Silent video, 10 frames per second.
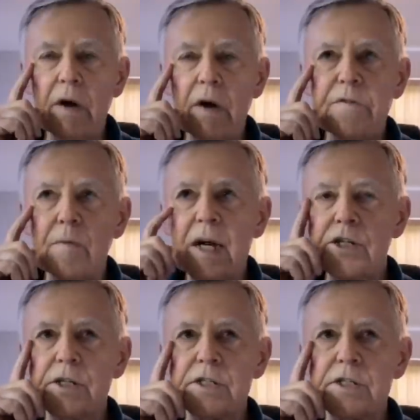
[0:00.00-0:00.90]
the
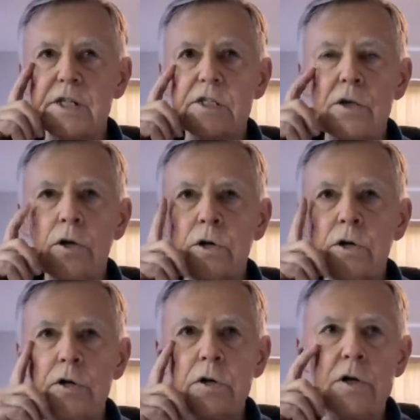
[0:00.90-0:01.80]
Reformation says,
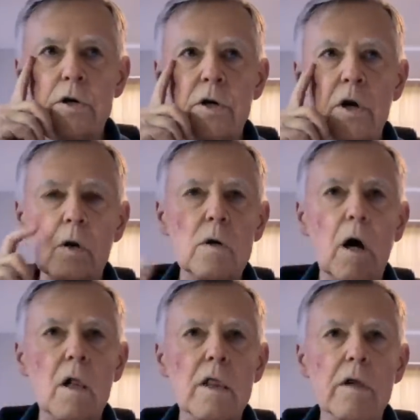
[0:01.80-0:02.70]
no, no, no, no, no.